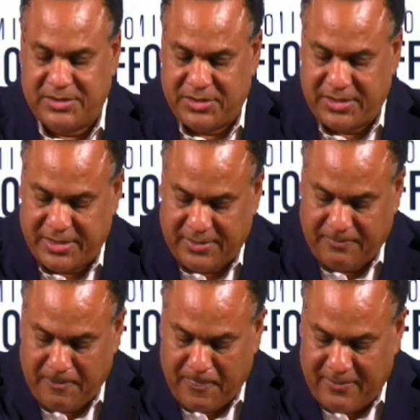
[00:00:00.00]
of this
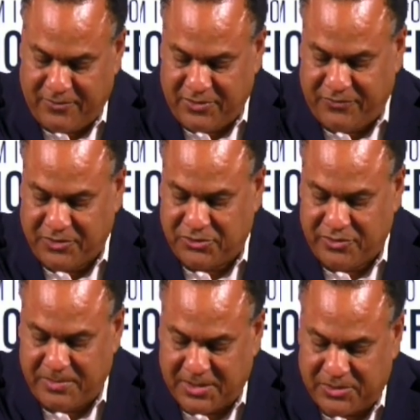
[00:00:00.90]
year. For the
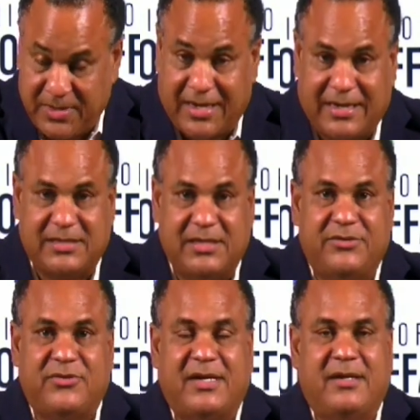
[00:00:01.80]
first three months, we're
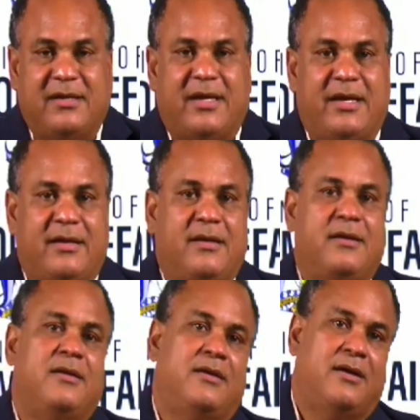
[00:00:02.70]
actually trending ahead
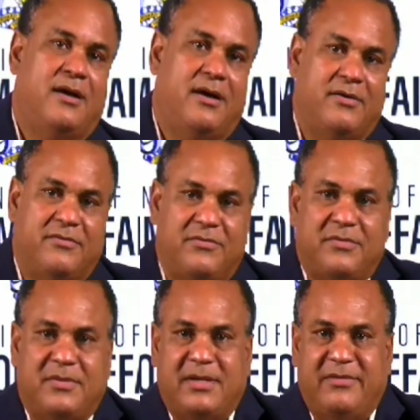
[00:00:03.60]

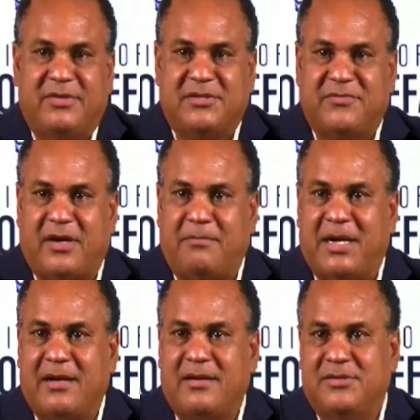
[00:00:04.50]
of even as far
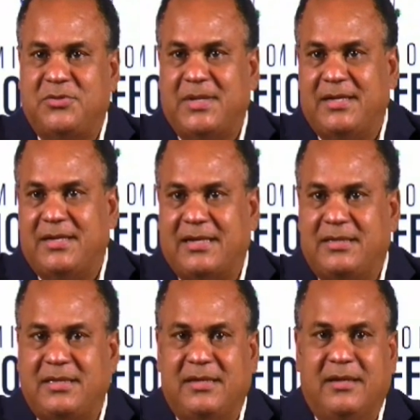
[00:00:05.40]
back as
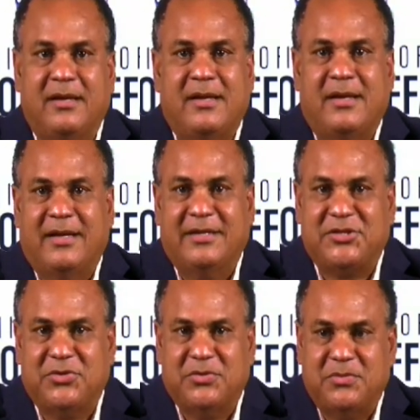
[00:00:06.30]
2019. And
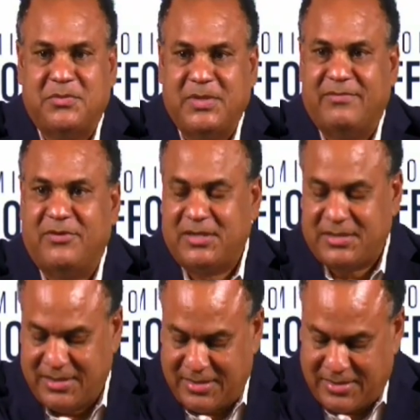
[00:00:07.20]
so we have
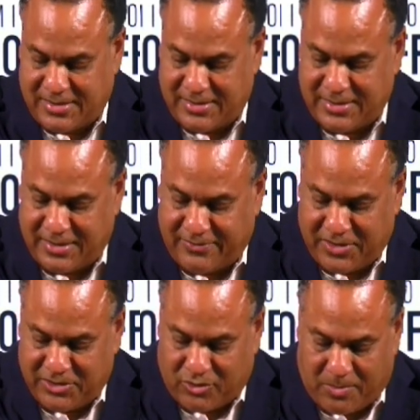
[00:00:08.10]
not seen a, a
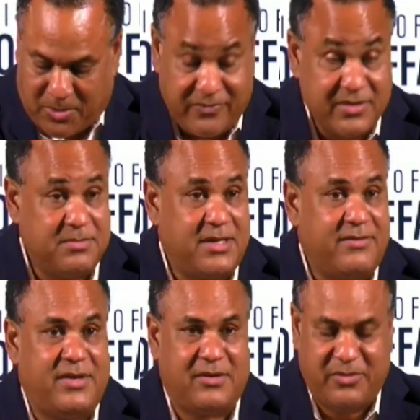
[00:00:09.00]
significant drop off. As a matter
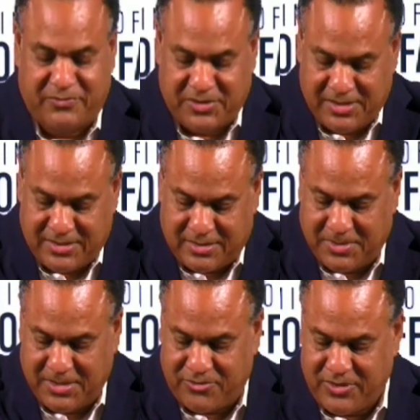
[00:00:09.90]
of fact, we've seen
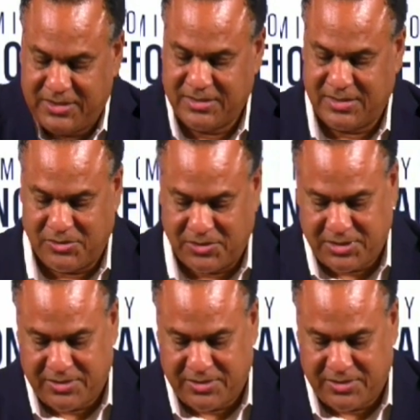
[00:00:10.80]
some increases.